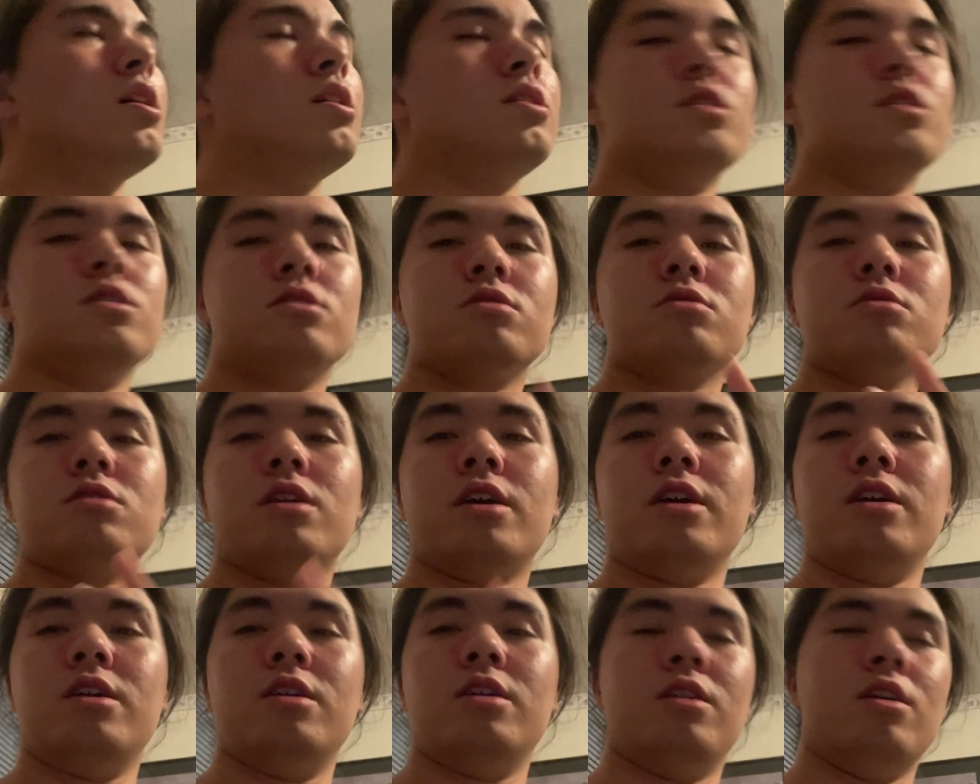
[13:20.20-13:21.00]
Just to
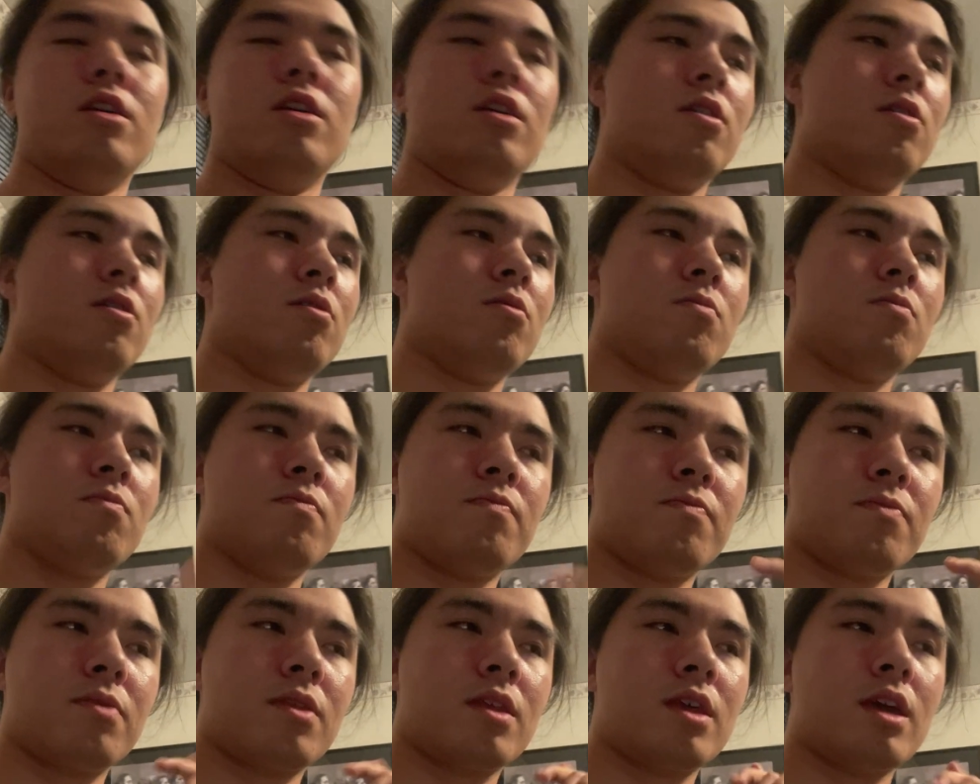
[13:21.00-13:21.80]
let you know,
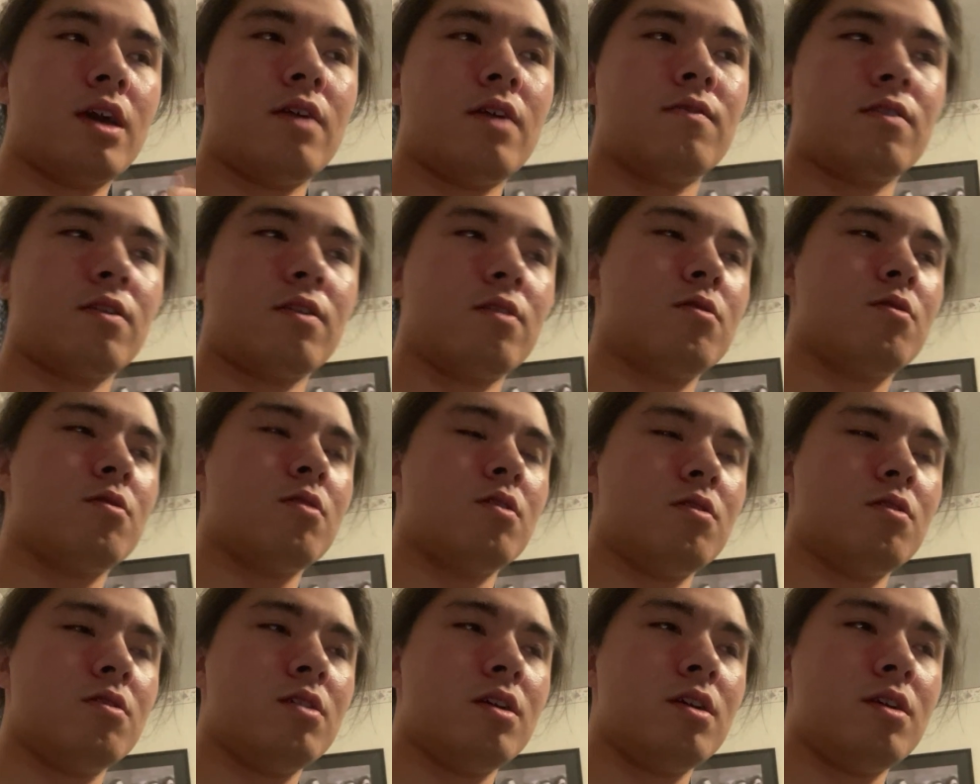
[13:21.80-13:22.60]
Kevin
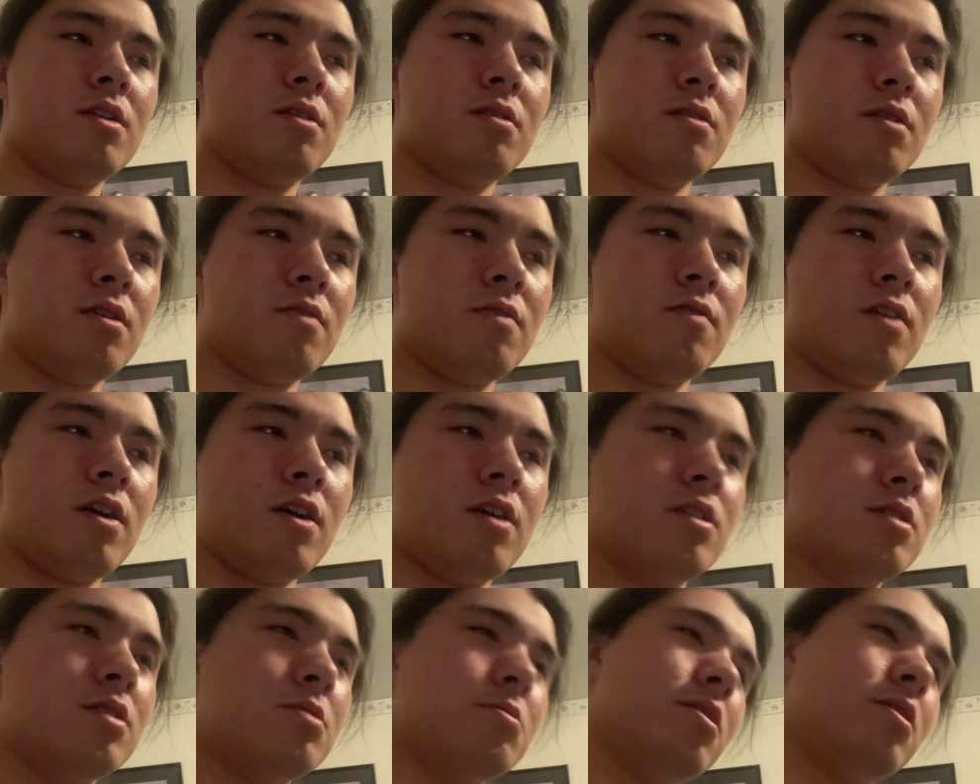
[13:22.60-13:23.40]
Cronin of
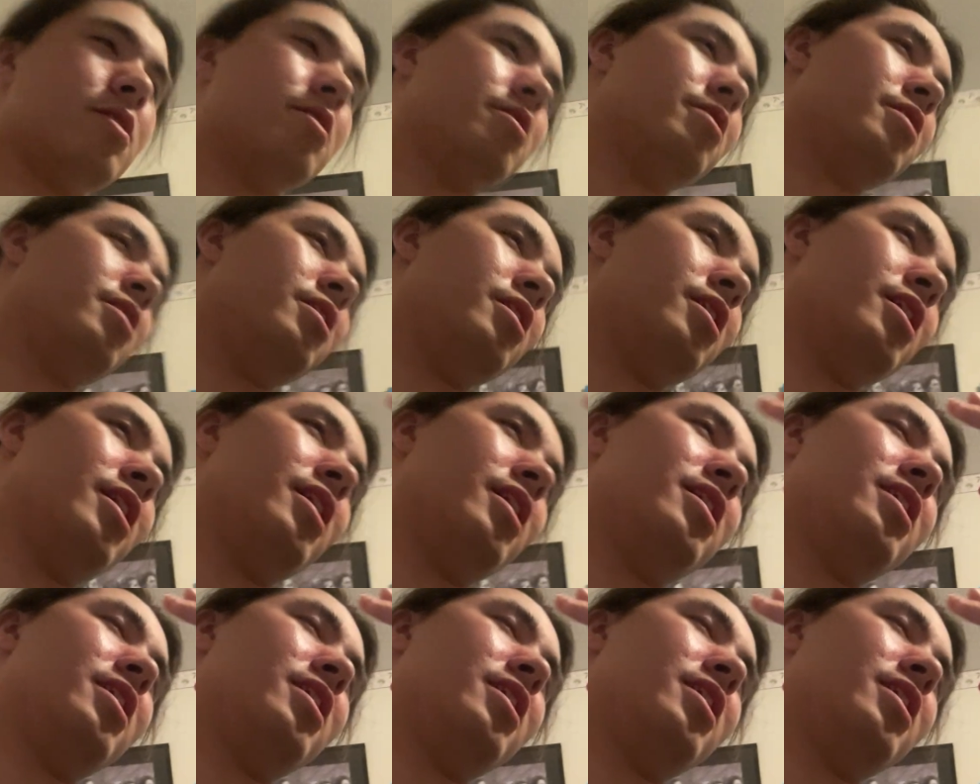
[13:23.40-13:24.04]
REO he,